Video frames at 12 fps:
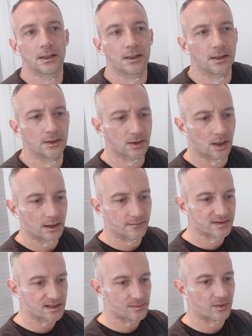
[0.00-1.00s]
You kind
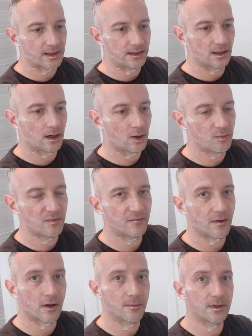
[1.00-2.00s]
of separate from the home
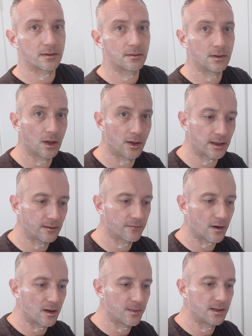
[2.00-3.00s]
environment, learning
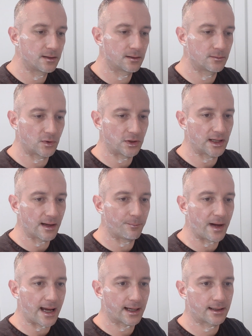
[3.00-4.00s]
environment, and when you get
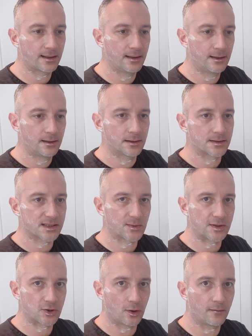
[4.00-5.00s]
back,
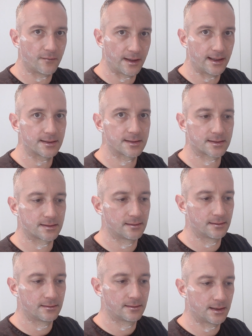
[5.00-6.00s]
switch off, and it's